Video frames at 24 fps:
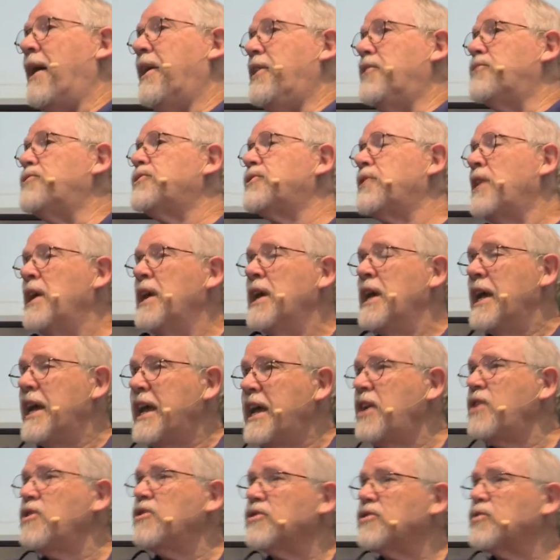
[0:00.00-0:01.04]
Now, here's,
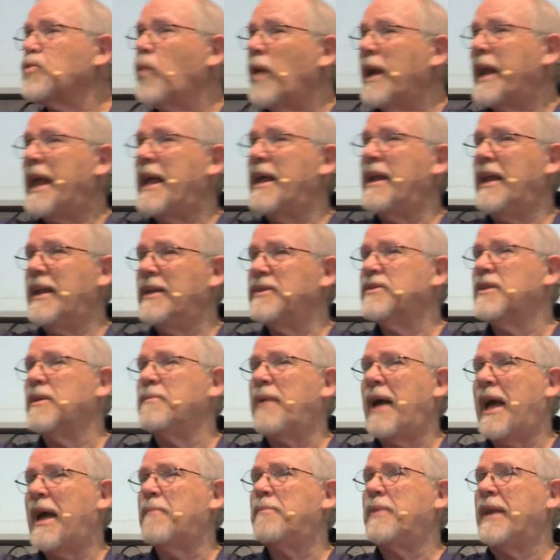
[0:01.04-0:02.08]
here's what ends
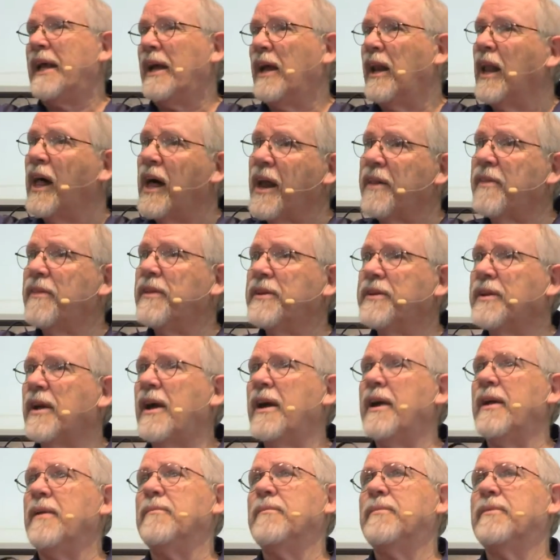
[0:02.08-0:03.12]
up happening a lot of the
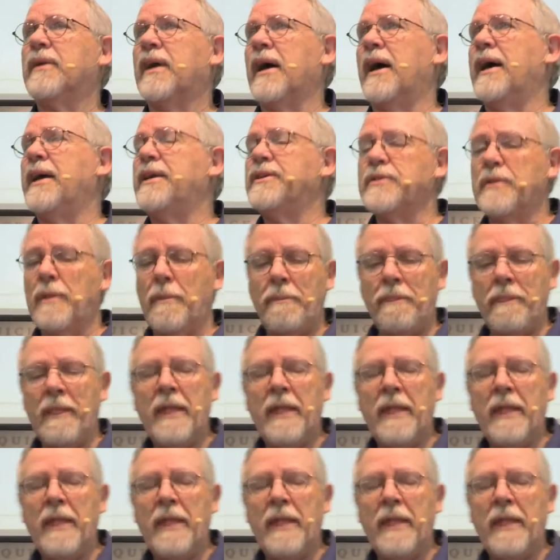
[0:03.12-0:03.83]
time, guys.